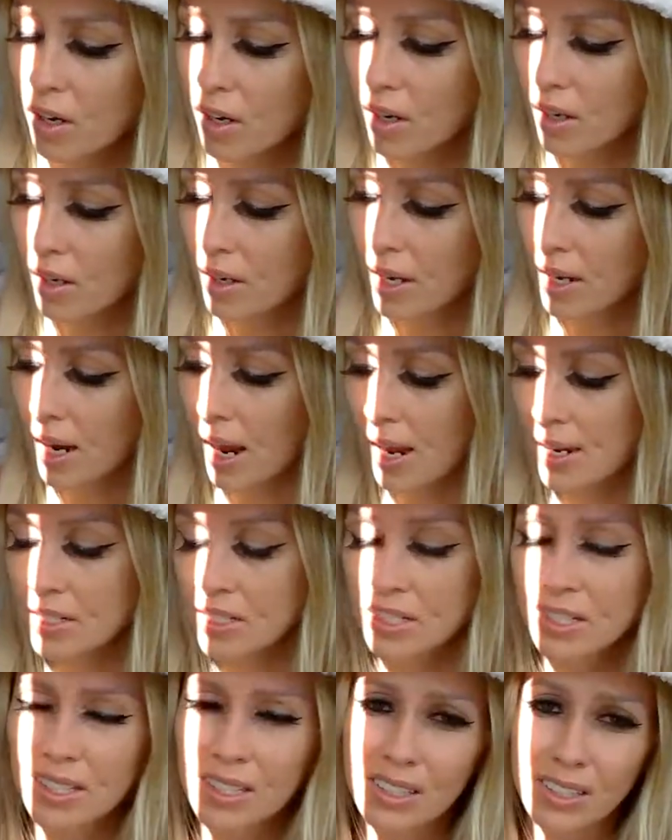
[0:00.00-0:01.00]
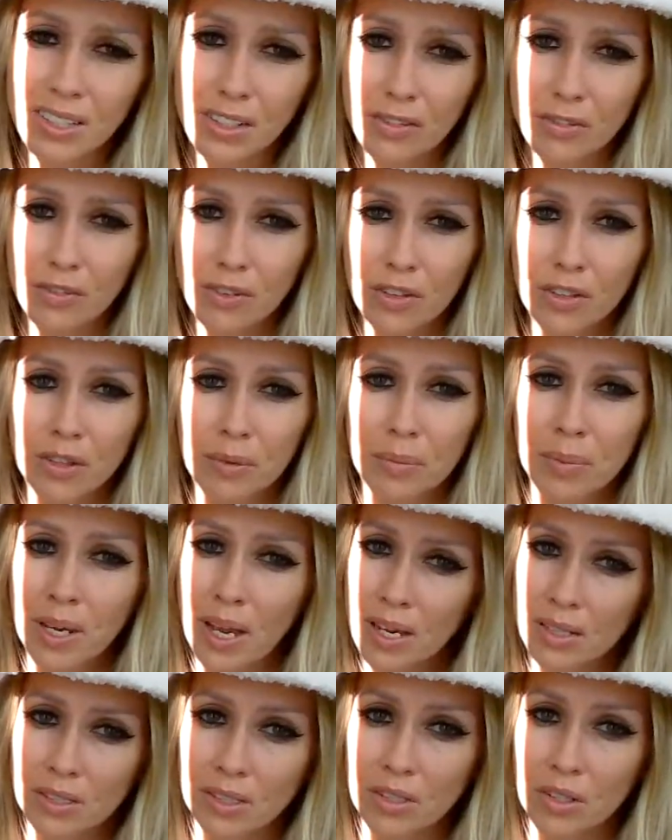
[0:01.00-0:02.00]
And I just think they're full of
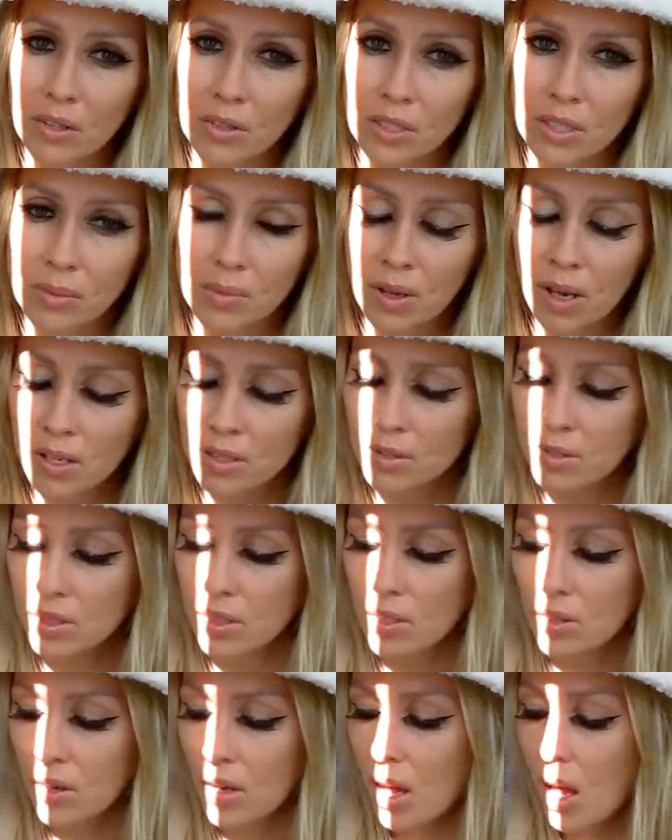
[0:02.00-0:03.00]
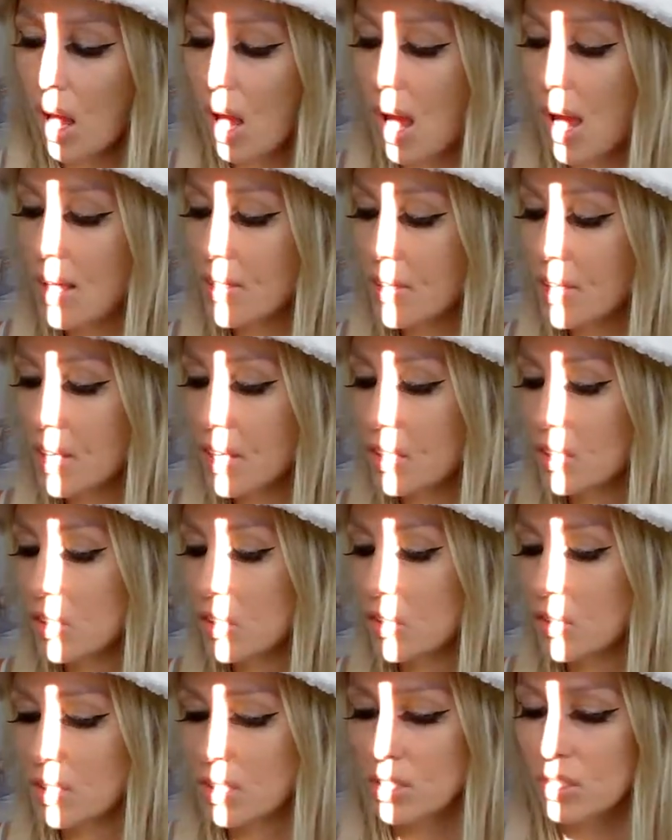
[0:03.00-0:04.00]
BS, though, to be honest with you. I think as
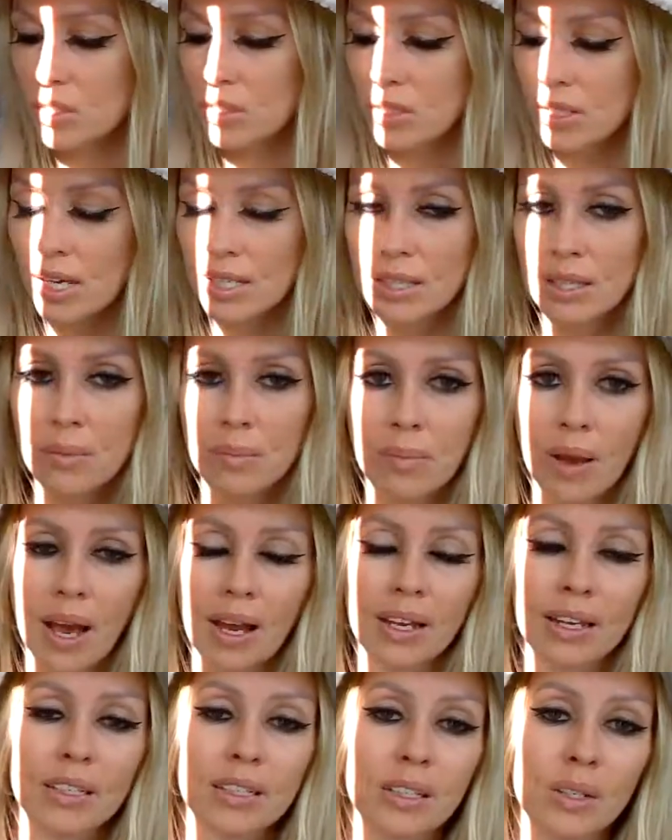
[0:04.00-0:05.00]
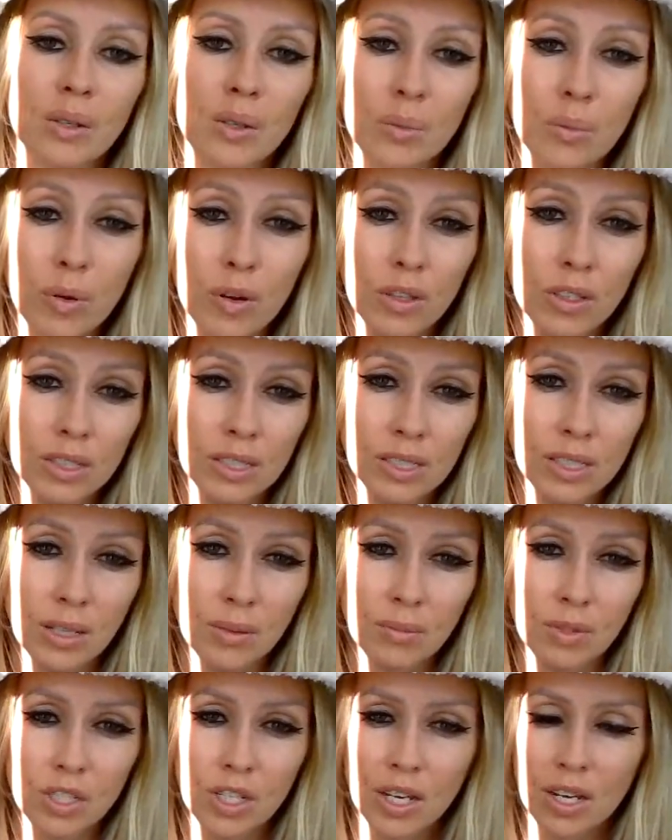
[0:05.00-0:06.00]
soon as you let them back in, they would pull the
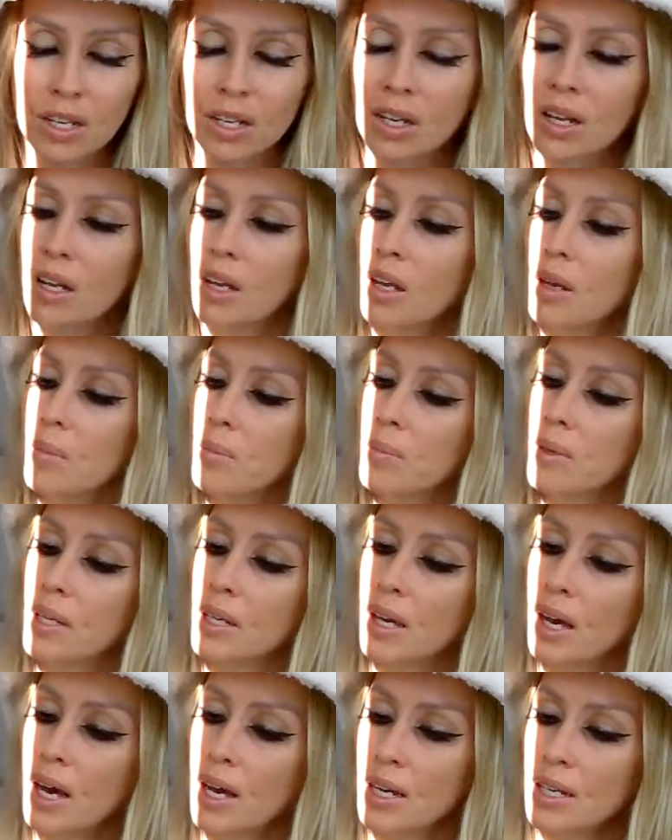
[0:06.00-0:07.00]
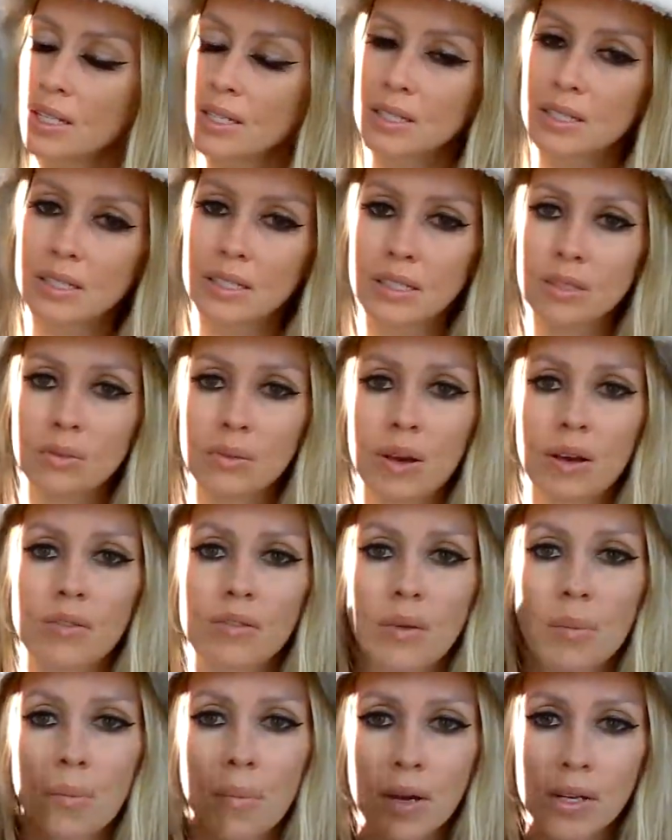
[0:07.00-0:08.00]
same shit. Because we have
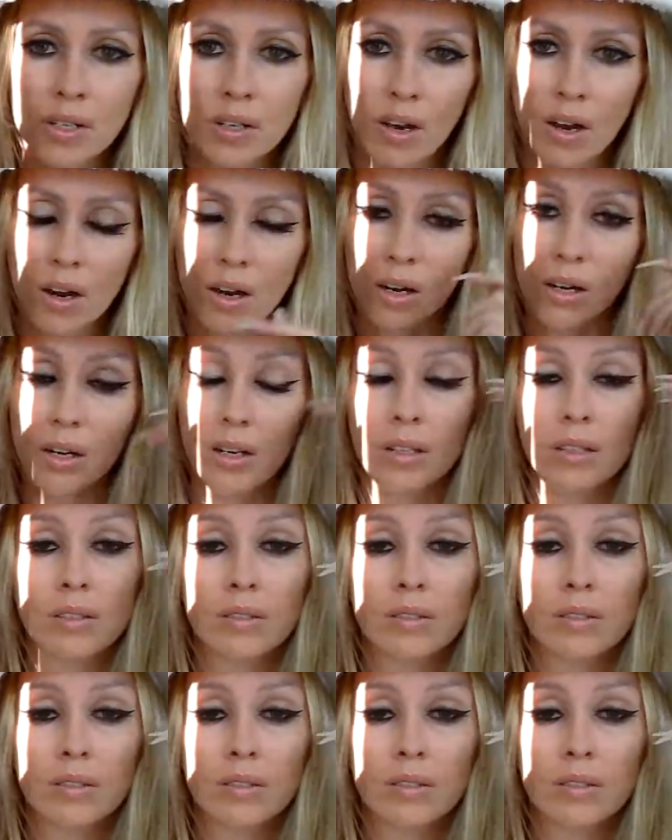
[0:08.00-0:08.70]
the mud card.